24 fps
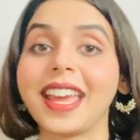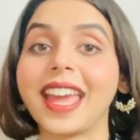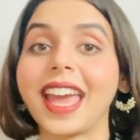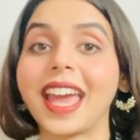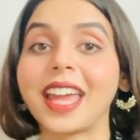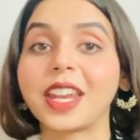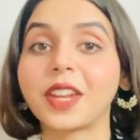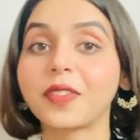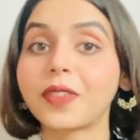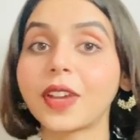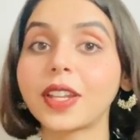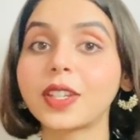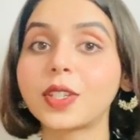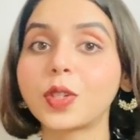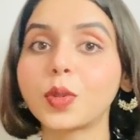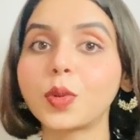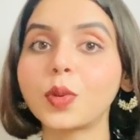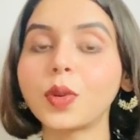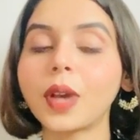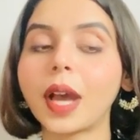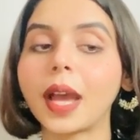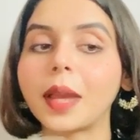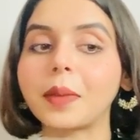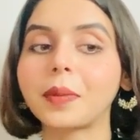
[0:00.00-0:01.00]
and if I
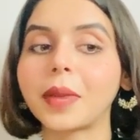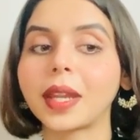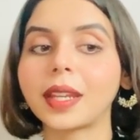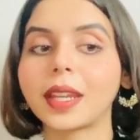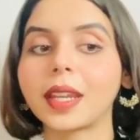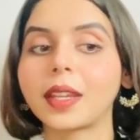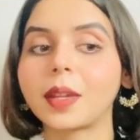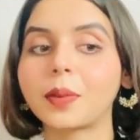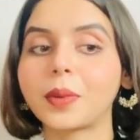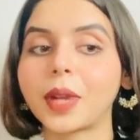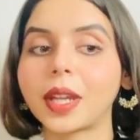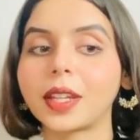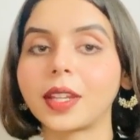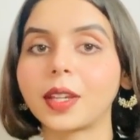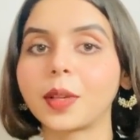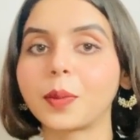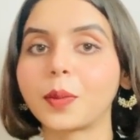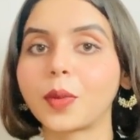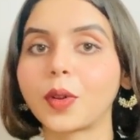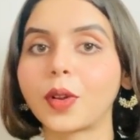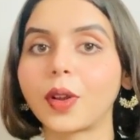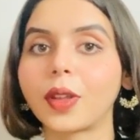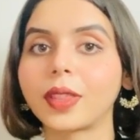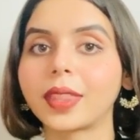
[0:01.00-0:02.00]
do, I might end up writing a
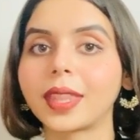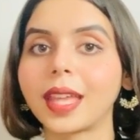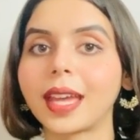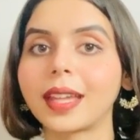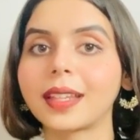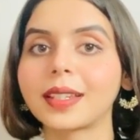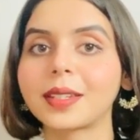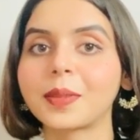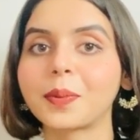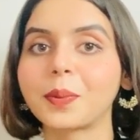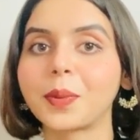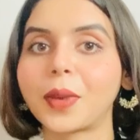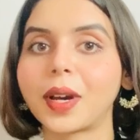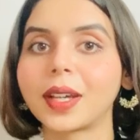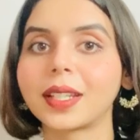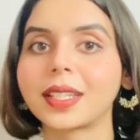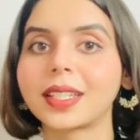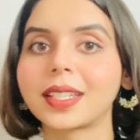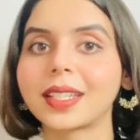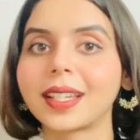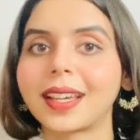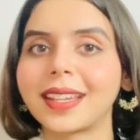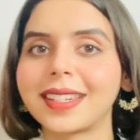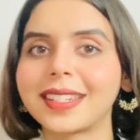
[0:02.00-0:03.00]
book on that.
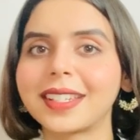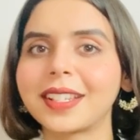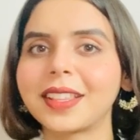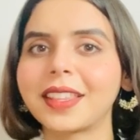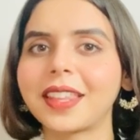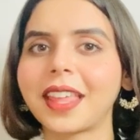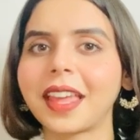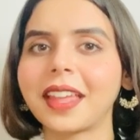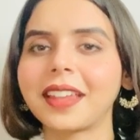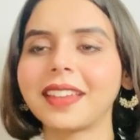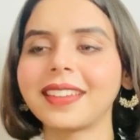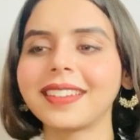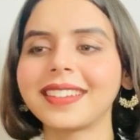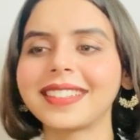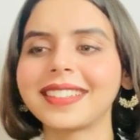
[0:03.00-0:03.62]
But until then,